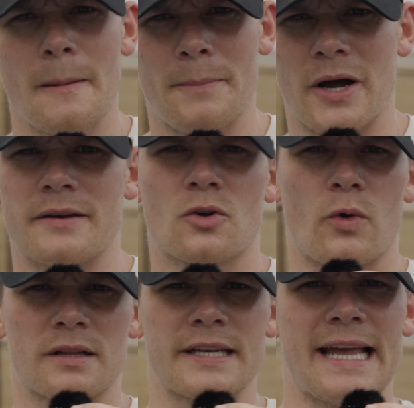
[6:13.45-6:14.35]
but
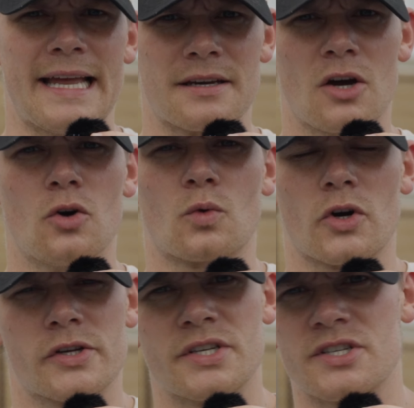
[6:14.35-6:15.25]
quickly, Encode works,